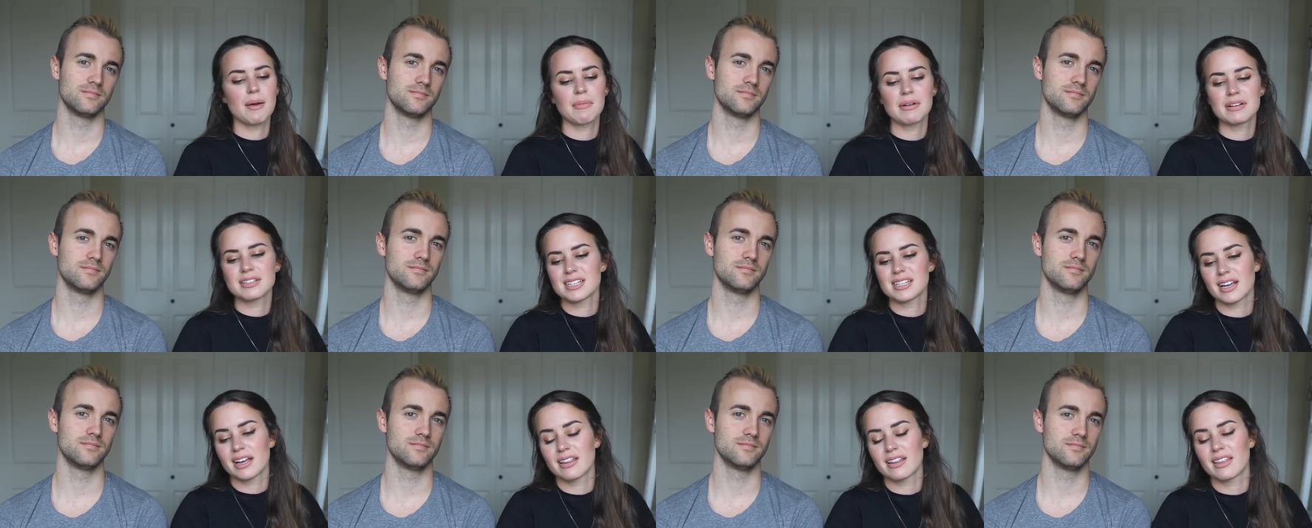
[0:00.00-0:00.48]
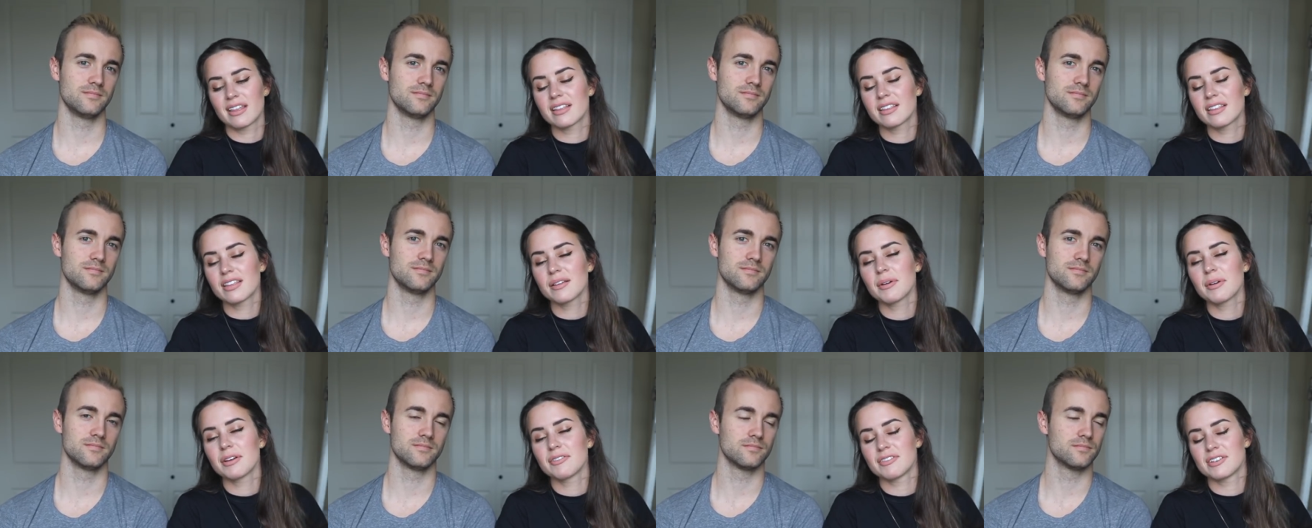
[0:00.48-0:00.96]
Speaker 1: I was like, I think that
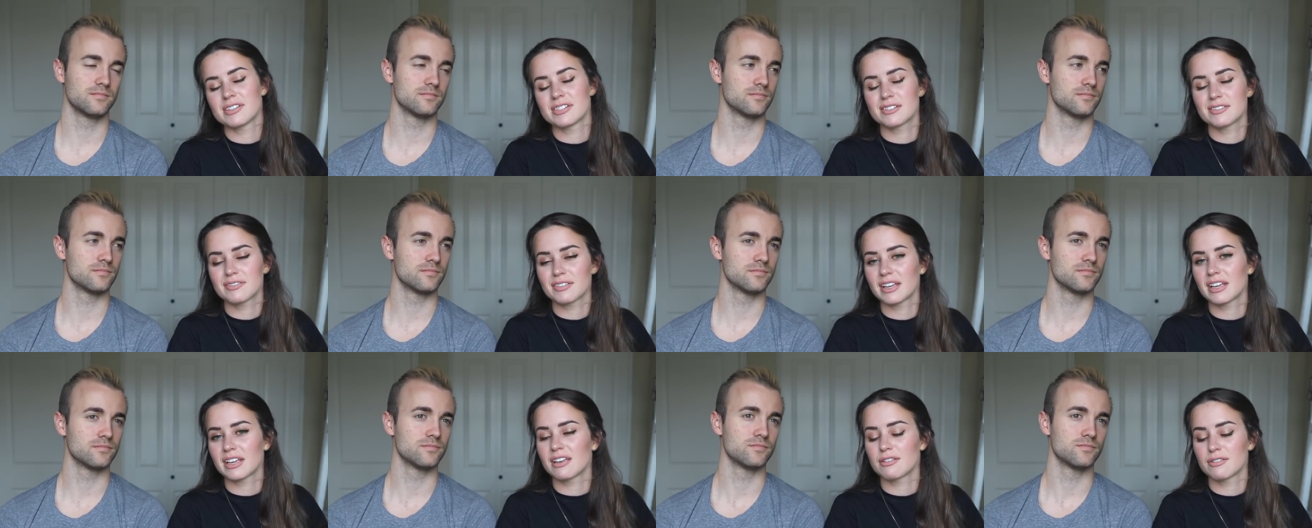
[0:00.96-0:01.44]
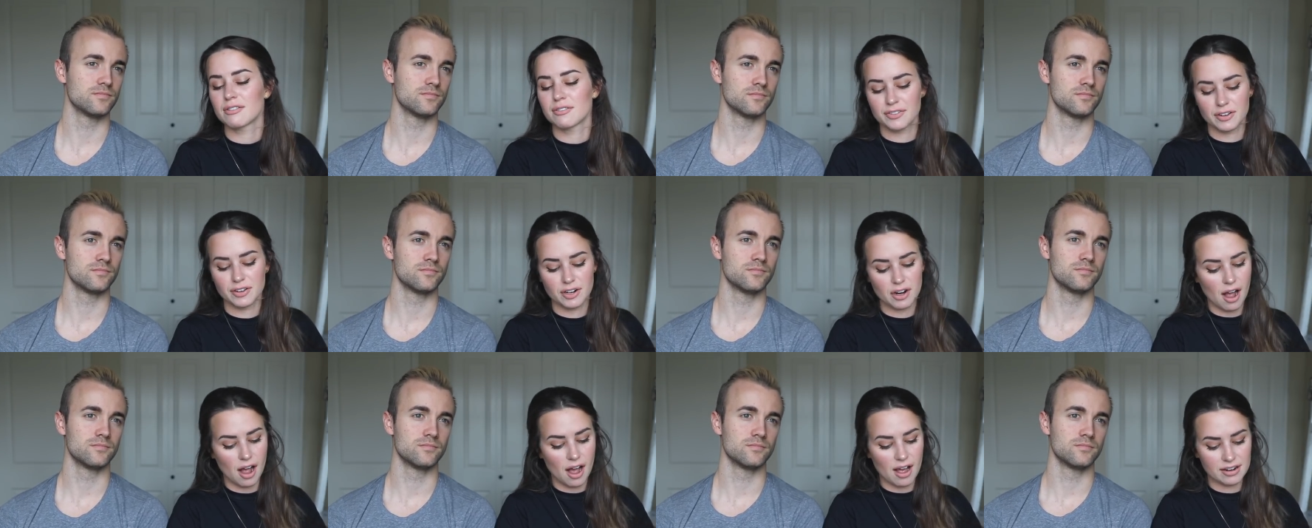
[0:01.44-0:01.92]
my friends have like either
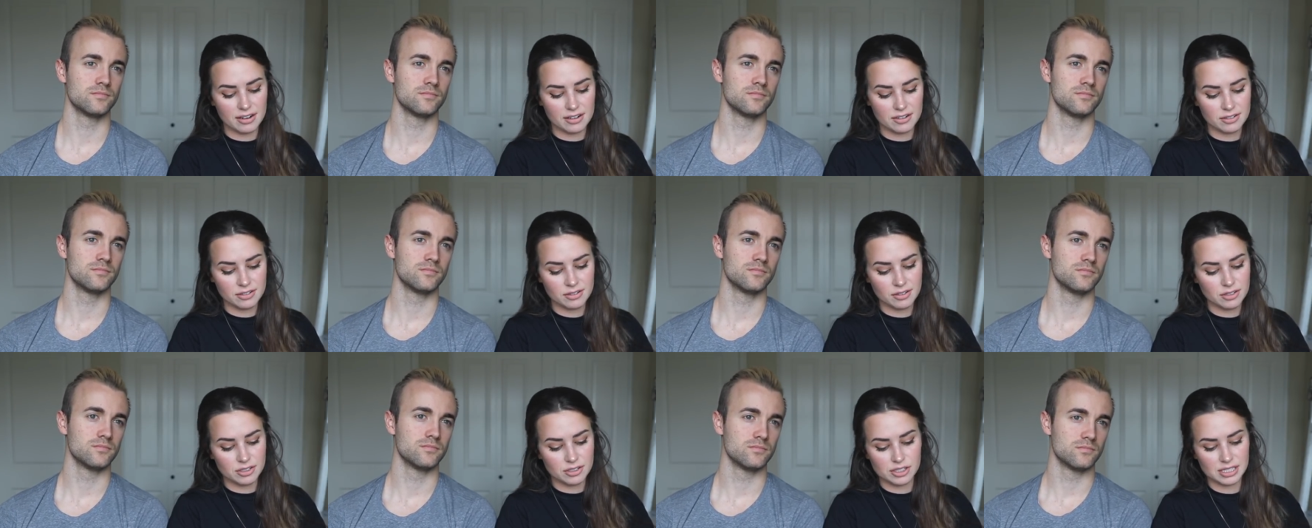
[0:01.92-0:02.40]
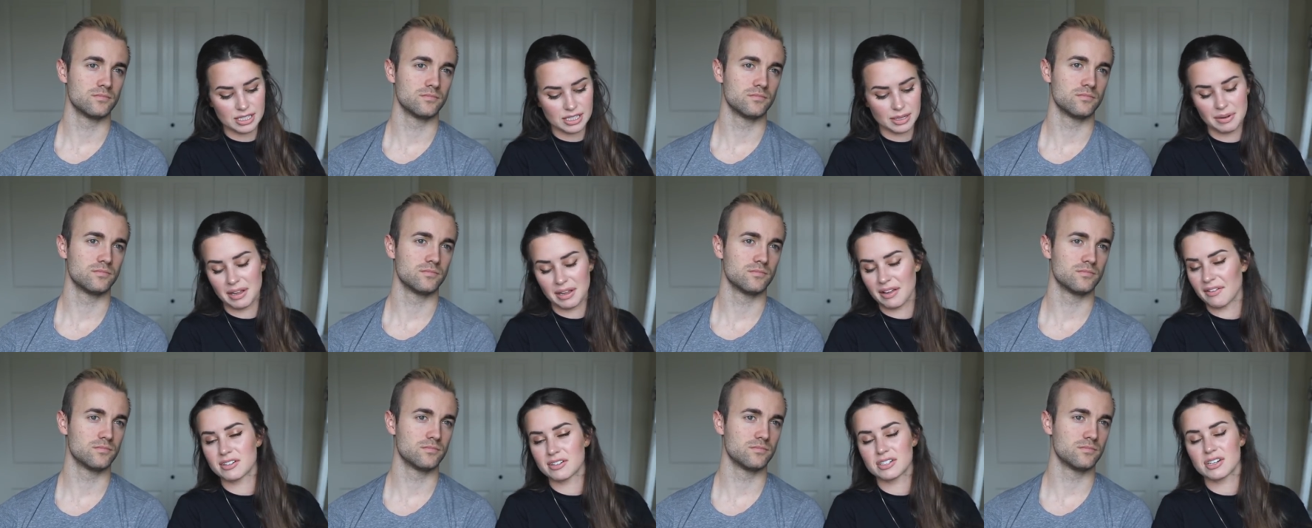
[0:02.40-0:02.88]
forgotten or just like we
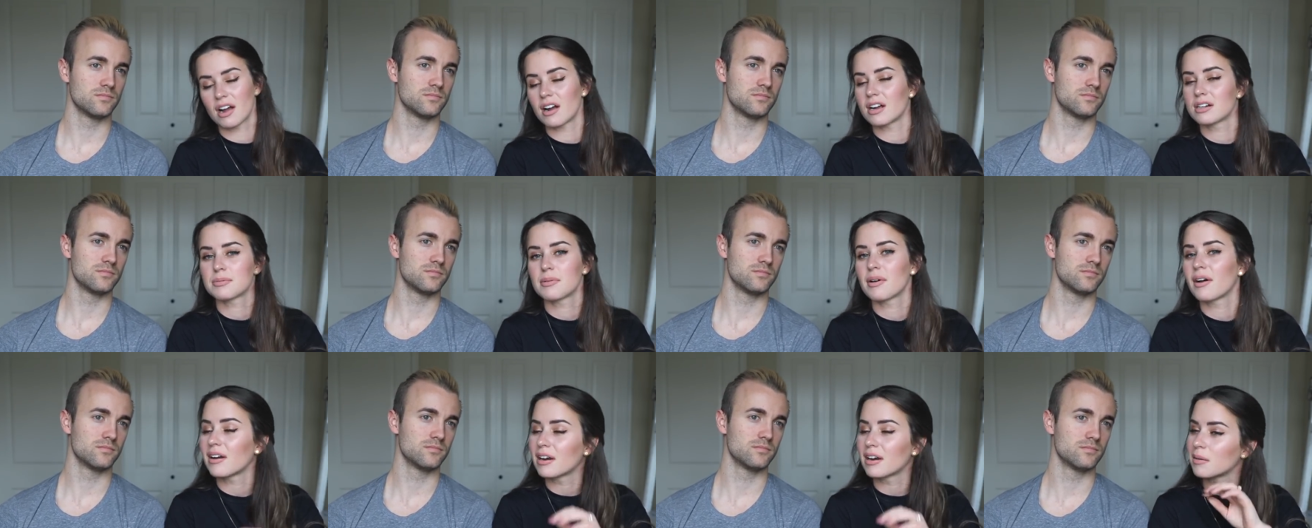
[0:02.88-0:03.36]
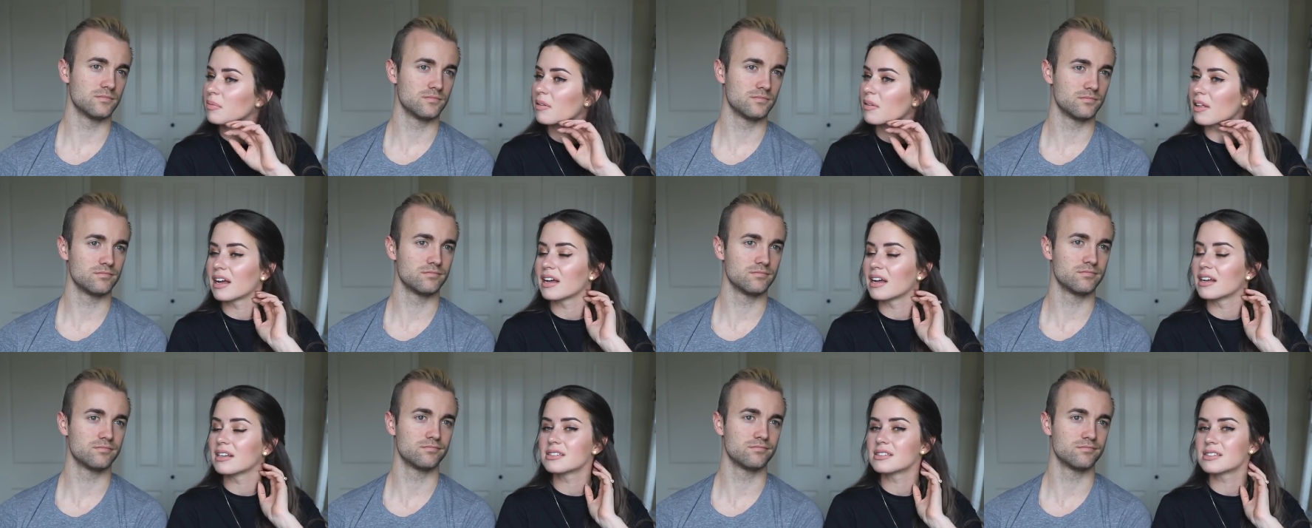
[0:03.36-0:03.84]
haven't talked about any
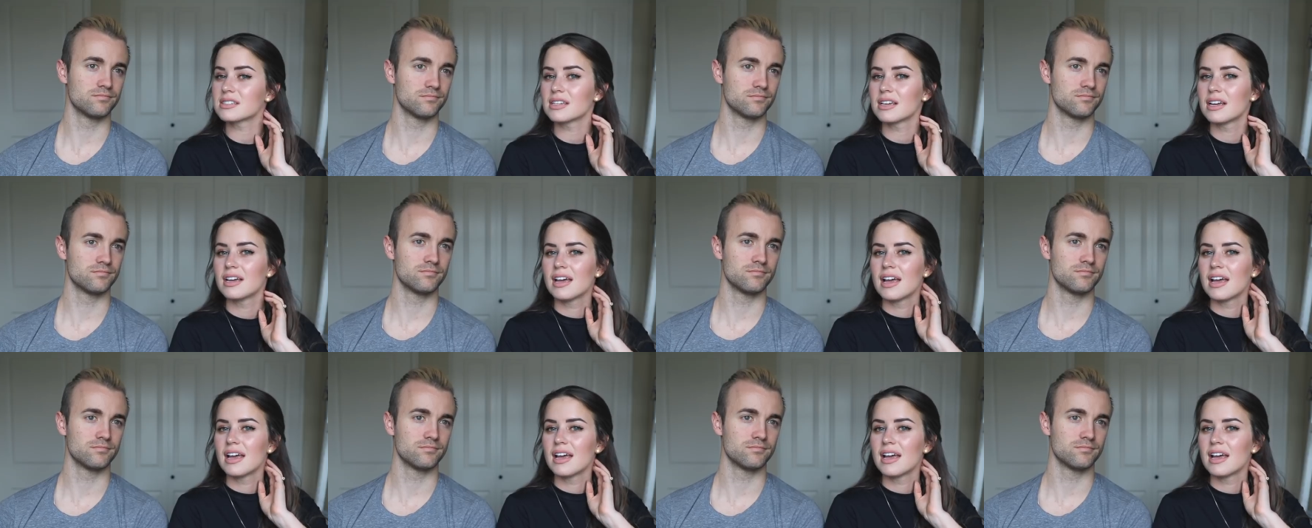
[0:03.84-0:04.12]
plans.